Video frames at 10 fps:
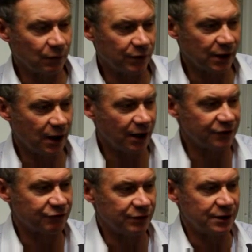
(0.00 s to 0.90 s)
We get
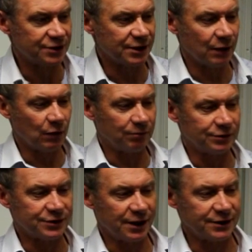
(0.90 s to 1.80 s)
I3 is I1
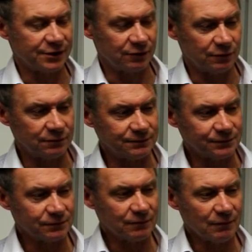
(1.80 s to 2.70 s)
plus I2,
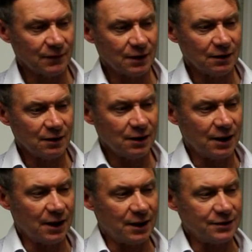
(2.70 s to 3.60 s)

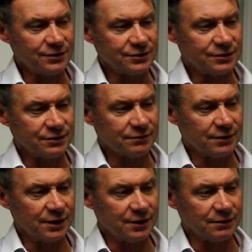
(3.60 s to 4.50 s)
and
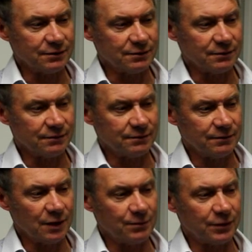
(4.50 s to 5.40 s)
the
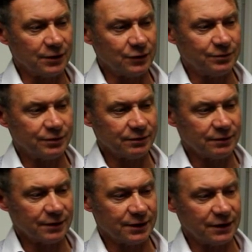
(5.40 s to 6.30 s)
upper loop
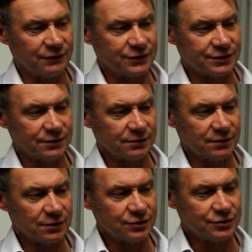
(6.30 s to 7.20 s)
gives
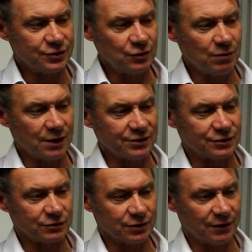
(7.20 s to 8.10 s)
2
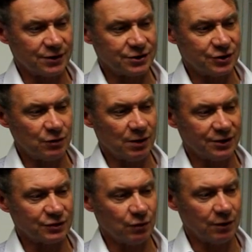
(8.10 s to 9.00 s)
minus, so that is 2
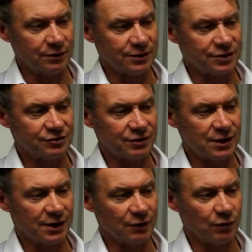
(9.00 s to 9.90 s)
minus 1 is
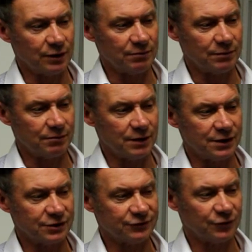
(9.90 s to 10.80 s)
3I1
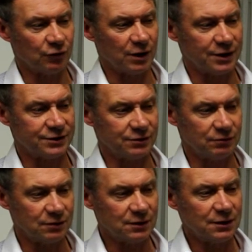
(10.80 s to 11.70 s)
minus
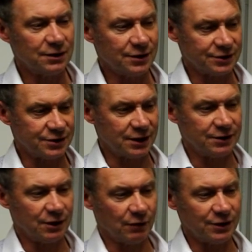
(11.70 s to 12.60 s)
4I2,
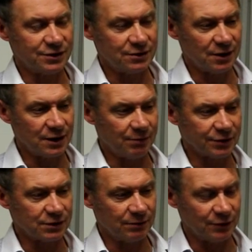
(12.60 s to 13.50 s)
second equation, and the
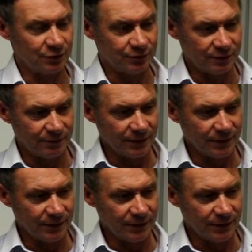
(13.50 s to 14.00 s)
bottom loop